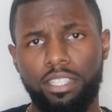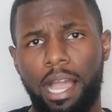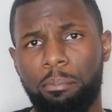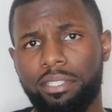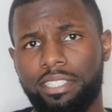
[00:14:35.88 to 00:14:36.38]

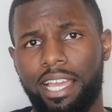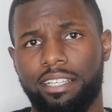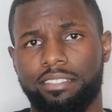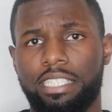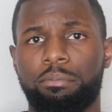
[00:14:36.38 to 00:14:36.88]
I put
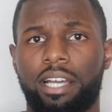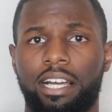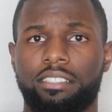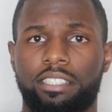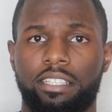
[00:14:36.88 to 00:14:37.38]
that deep
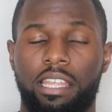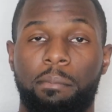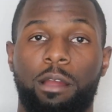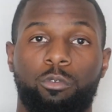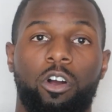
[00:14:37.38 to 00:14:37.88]
content in
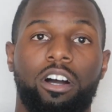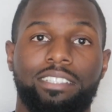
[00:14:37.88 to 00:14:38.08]
my raw